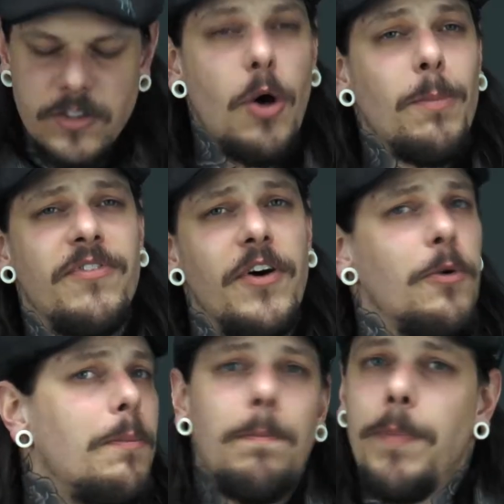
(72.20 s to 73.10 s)
top
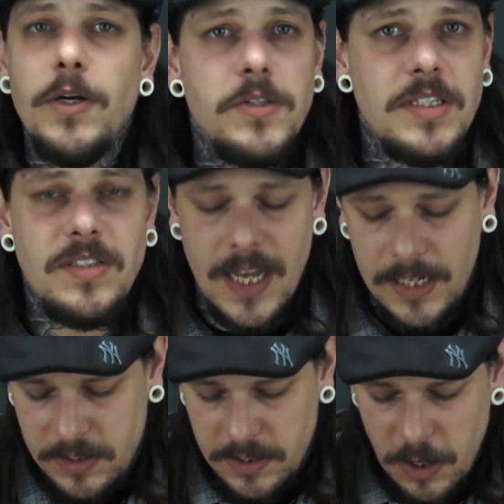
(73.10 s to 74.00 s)
fill. Both these
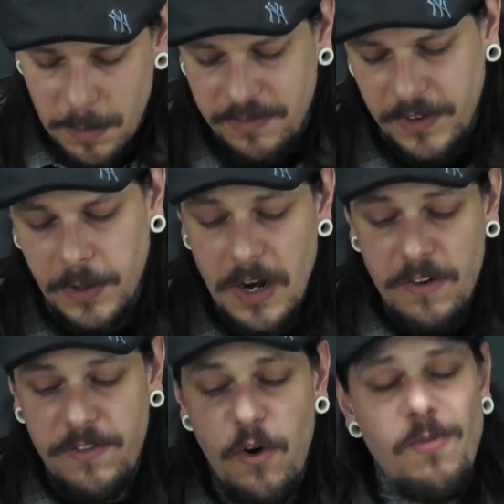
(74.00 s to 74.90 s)
tanks are top fill.
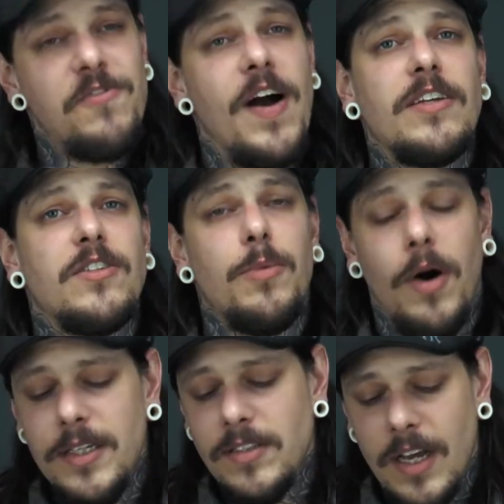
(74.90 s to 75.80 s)
Form factor
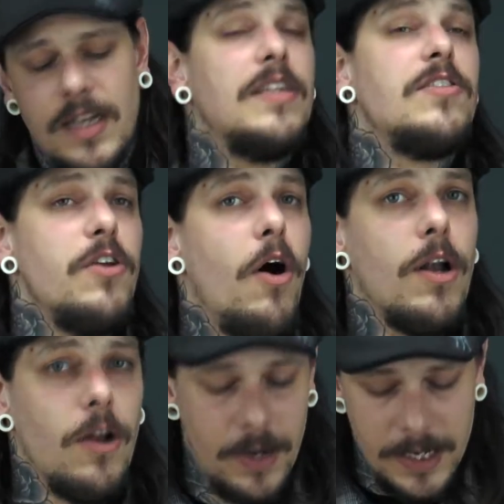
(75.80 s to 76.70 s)
wise, there's not a lot